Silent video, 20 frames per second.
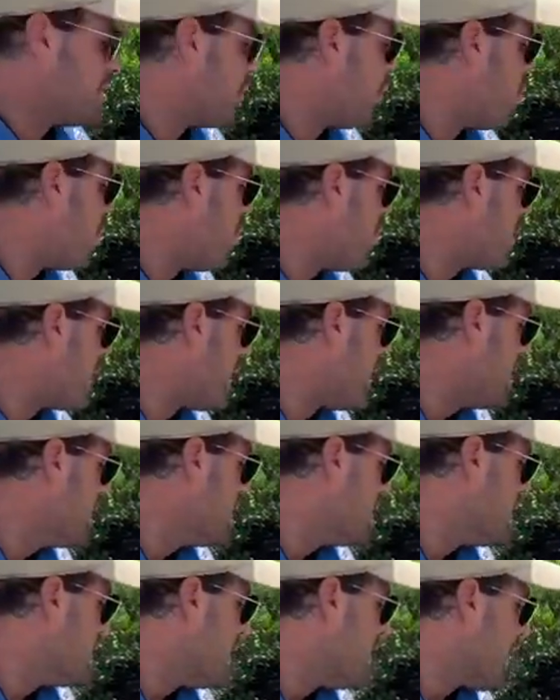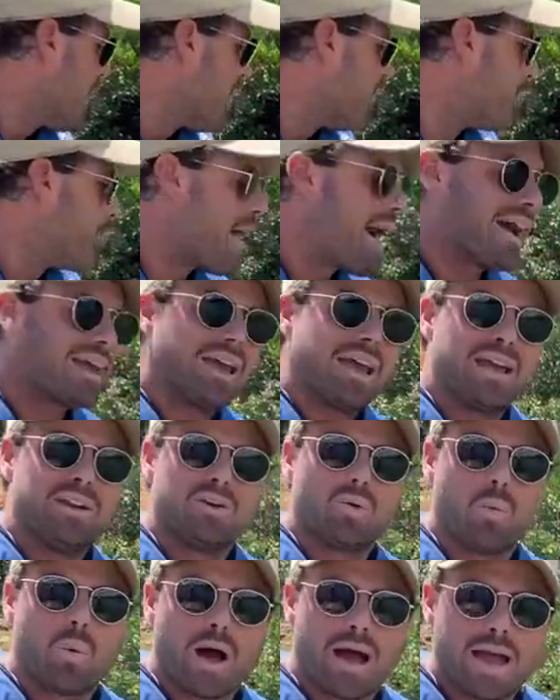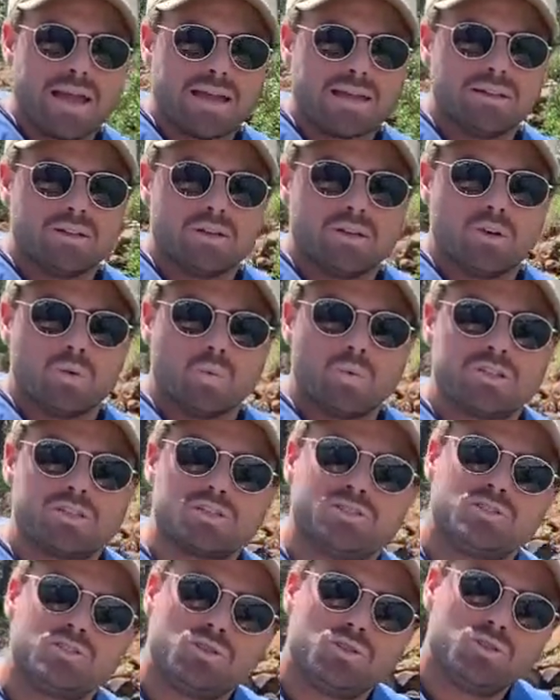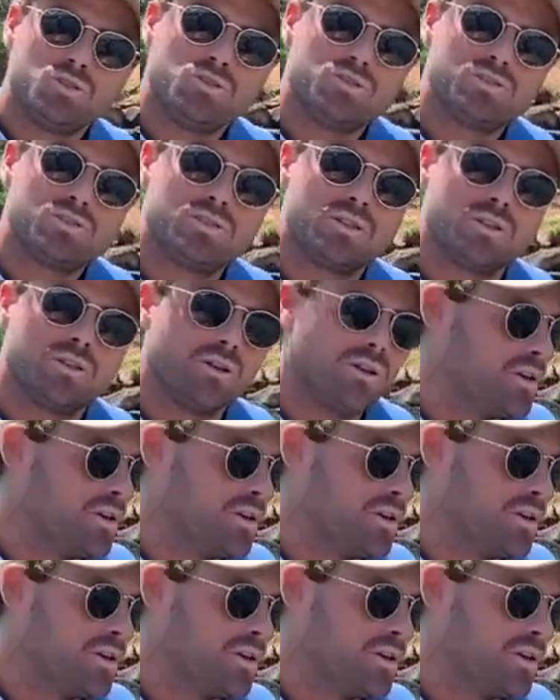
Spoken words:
the water back and away, which is used